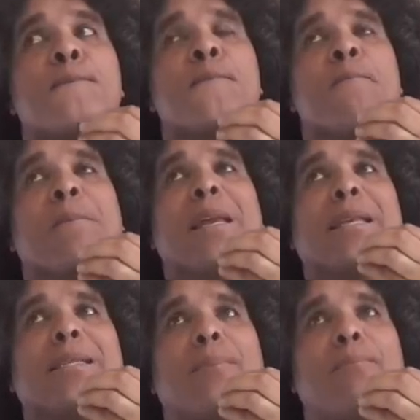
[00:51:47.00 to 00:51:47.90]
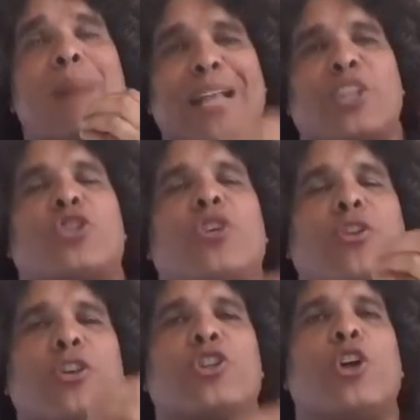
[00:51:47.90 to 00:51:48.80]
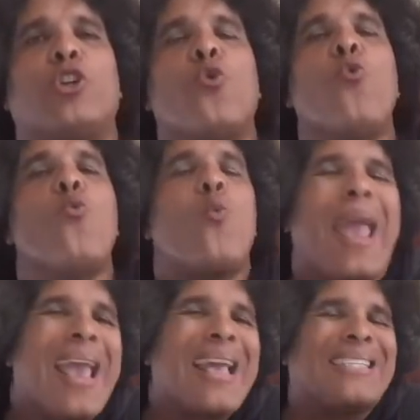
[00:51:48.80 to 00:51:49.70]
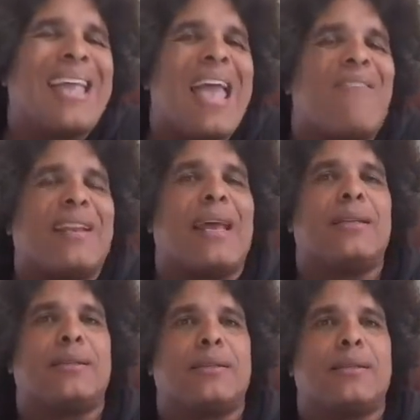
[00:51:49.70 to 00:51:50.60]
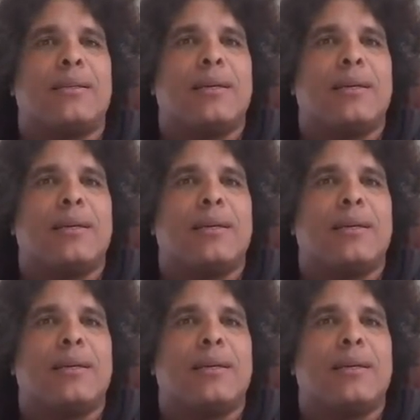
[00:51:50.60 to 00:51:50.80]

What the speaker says: it is a magistrate or a judge who weighs the evidence.